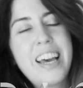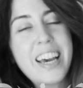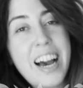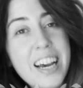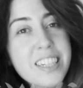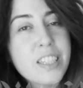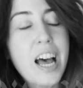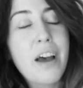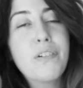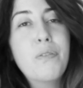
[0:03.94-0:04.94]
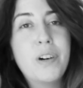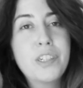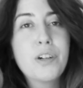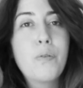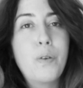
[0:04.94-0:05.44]
Hey guys, ever
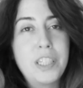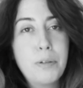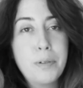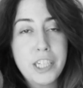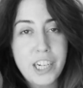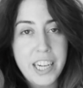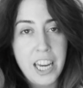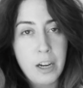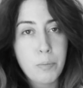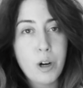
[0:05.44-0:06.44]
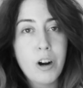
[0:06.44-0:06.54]
wonder what to put your camera